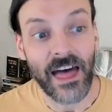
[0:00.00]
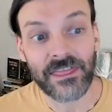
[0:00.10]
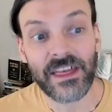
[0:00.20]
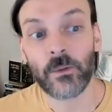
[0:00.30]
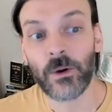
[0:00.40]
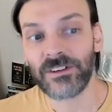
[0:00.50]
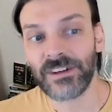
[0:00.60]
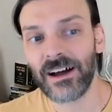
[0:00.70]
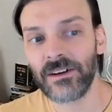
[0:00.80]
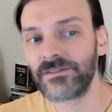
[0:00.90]
That we're
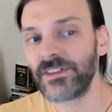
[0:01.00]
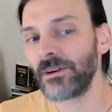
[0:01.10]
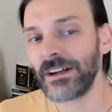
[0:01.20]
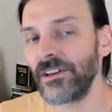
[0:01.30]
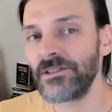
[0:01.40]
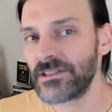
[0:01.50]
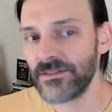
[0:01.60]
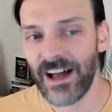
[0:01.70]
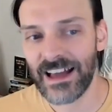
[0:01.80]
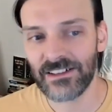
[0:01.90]
now very close to
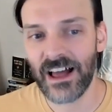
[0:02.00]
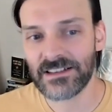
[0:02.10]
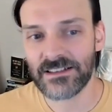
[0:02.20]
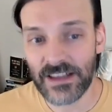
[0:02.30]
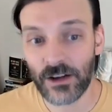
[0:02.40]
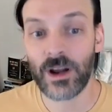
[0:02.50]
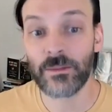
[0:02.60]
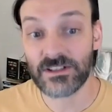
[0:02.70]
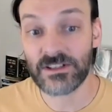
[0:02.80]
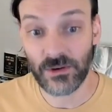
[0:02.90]
finalizing the
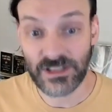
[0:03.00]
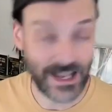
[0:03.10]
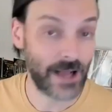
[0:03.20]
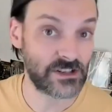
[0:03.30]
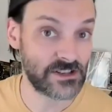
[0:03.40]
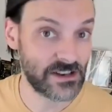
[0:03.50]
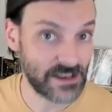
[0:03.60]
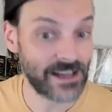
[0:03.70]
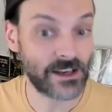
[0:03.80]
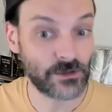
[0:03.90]
agreement to establish the
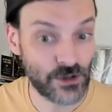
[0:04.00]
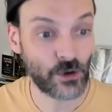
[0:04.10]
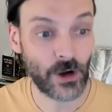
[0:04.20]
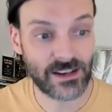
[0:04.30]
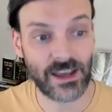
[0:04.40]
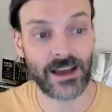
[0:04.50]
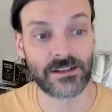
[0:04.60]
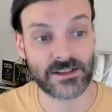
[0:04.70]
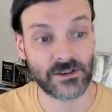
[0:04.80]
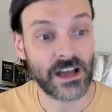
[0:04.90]
NATO-Ukraine
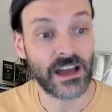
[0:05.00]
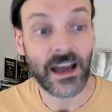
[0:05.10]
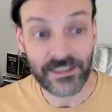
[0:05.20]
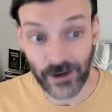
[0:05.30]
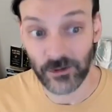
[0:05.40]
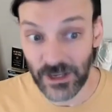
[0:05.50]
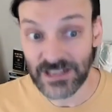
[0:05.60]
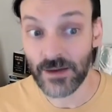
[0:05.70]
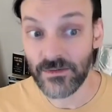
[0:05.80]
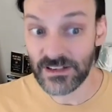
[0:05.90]
Council, and that will be
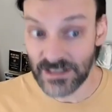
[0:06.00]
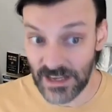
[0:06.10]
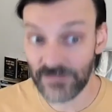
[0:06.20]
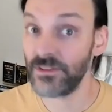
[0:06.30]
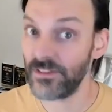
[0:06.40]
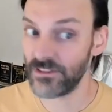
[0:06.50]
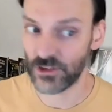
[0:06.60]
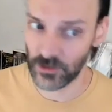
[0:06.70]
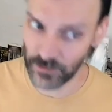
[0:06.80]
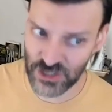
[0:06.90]
something different than the
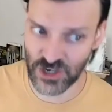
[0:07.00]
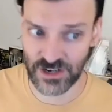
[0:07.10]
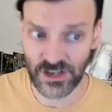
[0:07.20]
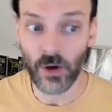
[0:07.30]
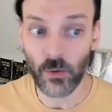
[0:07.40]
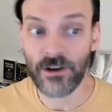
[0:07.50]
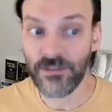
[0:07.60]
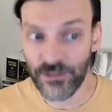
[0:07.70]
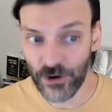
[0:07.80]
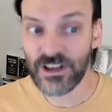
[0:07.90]
Commission, where
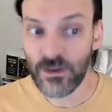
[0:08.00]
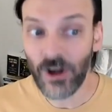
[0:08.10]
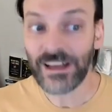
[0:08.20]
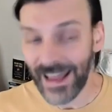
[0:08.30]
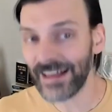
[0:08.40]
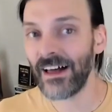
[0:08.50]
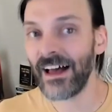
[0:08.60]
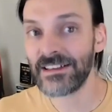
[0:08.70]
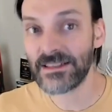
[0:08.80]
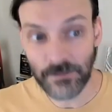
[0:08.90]
31
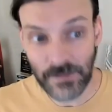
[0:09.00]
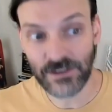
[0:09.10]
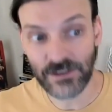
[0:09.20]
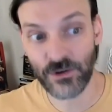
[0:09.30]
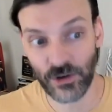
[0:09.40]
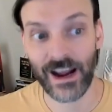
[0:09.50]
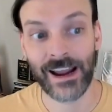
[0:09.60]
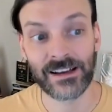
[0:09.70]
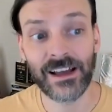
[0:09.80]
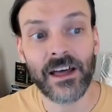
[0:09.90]
allies meet
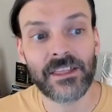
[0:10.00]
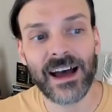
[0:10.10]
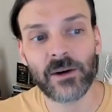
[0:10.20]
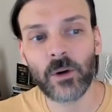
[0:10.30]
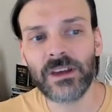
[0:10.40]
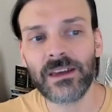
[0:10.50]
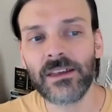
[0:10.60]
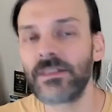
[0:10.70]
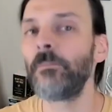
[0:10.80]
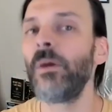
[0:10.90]
Ukraine. That will
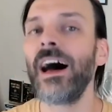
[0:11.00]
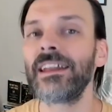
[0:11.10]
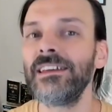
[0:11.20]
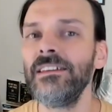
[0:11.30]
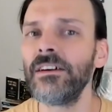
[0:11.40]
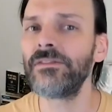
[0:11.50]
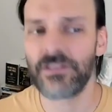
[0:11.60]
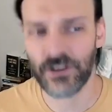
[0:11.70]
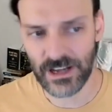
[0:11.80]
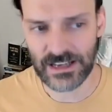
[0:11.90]
be the body of
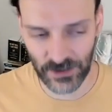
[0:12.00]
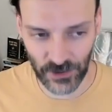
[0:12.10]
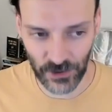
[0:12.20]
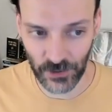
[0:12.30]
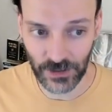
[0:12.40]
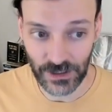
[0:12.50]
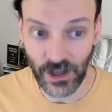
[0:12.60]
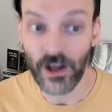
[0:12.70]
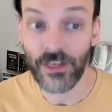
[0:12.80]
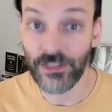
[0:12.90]
32.
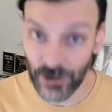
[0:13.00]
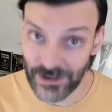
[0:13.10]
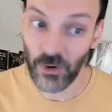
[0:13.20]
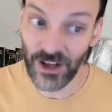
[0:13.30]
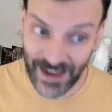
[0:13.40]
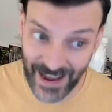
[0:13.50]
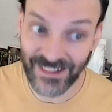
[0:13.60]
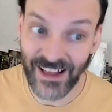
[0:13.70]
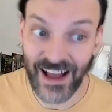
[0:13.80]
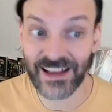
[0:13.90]
31
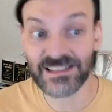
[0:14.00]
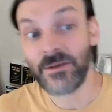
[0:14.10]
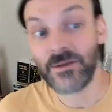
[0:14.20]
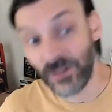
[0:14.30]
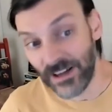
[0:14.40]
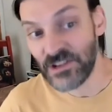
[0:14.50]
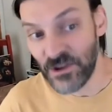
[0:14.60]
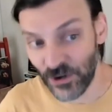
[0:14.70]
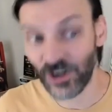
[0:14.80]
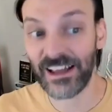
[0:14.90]
allies plus
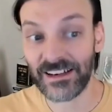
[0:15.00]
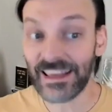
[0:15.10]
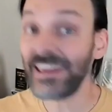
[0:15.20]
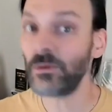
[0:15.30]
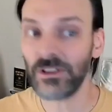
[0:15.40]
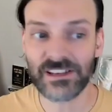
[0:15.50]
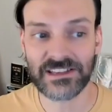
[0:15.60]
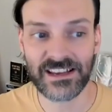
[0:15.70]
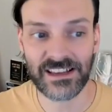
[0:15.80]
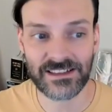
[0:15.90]
Ukraine equally
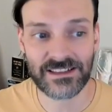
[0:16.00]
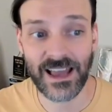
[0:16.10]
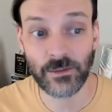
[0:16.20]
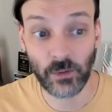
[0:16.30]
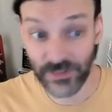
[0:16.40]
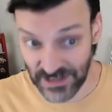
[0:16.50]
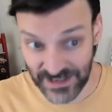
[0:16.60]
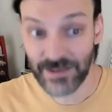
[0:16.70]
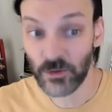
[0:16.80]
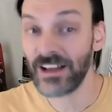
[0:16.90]
sitting at the table with the
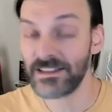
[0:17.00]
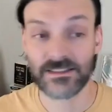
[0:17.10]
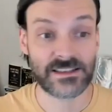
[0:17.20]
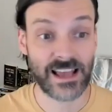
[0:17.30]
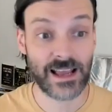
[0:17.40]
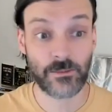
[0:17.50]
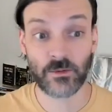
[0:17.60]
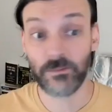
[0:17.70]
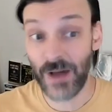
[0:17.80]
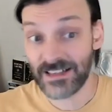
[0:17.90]
same rights and the
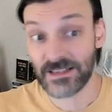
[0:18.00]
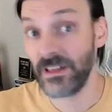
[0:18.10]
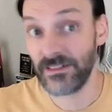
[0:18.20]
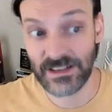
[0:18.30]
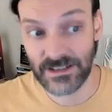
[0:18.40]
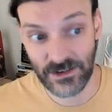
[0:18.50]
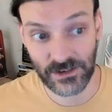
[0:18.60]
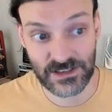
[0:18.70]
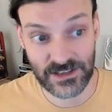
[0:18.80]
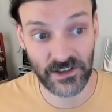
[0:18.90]
same possibilities to
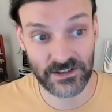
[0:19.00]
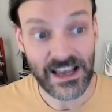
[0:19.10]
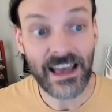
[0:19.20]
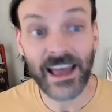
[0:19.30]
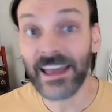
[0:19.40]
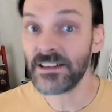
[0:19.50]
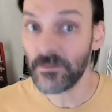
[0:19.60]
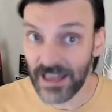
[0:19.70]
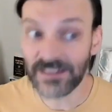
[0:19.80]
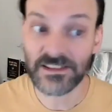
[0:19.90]
consult and to
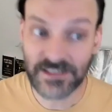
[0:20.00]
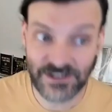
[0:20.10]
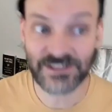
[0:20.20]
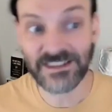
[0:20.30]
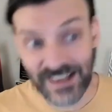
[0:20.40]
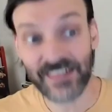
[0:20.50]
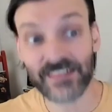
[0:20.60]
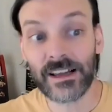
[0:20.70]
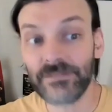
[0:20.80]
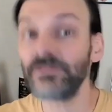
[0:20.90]
make decisions
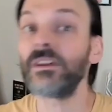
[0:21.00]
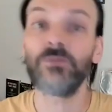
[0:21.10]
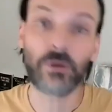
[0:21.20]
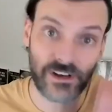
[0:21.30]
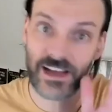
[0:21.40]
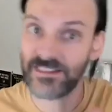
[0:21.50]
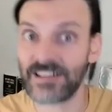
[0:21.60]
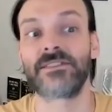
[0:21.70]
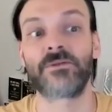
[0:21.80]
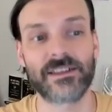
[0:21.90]
together if we find
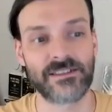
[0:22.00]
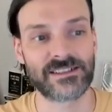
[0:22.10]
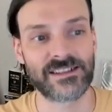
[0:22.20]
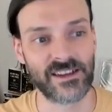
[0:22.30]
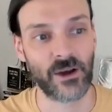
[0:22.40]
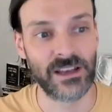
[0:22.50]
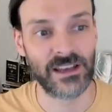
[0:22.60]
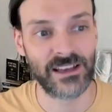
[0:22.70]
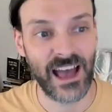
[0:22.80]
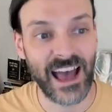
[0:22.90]
that's the right thing to do.
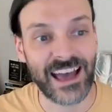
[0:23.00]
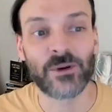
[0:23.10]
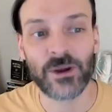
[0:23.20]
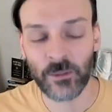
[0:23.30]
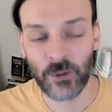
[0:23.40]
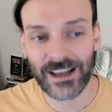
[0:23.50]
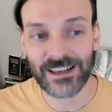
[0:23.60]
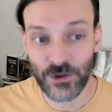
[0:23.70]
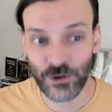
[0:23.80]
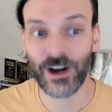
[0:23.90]
And we will bring
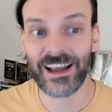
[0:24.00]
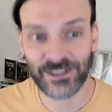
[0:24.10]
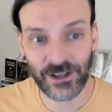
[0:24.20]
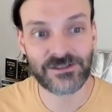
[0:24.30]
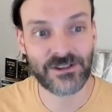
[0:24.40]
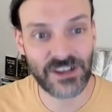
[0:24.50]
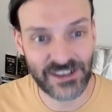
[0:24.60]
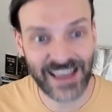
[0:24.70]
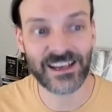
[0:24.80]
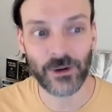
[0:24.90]
Ukraine closer to
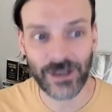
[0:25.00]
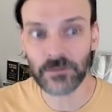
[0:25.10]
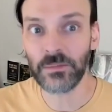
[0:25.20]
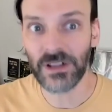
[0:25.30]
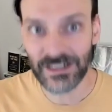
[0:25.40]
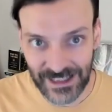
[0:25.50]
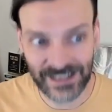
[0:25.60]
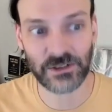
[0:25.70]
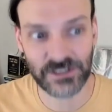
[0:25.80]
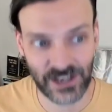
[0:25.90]
NATO in
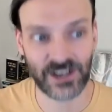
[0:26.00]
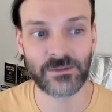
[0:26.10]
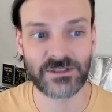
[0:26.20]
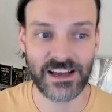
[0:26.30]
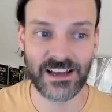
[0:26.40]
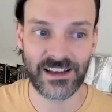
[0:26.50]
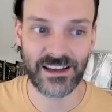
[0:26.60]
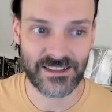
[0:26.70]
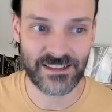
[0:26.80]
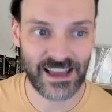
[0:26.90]
political terms.
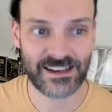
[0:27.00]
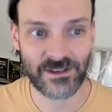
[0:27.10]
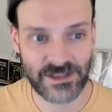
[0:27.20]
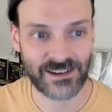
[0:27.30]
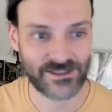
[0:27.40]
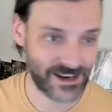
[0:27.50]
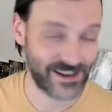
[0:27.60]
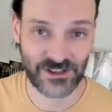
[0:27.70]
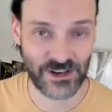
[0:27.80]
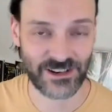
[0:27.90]
The NATO
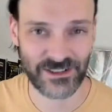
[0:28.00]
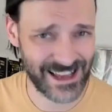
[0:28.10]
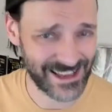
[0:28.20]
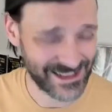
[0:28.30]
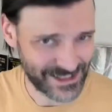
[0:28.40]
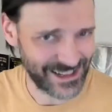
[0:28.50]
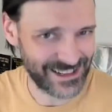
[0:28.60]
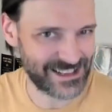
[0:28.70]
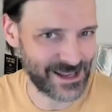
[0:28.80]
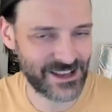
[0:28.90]
Secretary General said, it kind
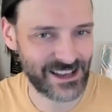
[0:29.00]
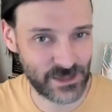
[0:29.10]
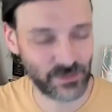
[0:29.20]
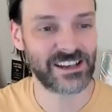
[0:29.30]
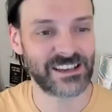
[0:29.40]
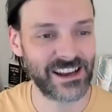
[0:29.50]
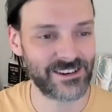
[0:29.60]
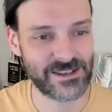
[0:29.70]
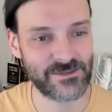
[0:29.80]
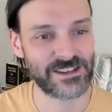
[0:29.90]
of seems like splitting
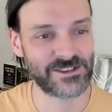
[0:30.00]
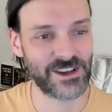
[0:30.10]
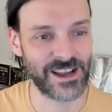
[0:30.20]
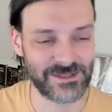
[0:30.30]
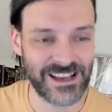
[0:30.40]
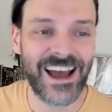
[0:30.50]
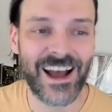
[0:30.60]
hairs to me, James.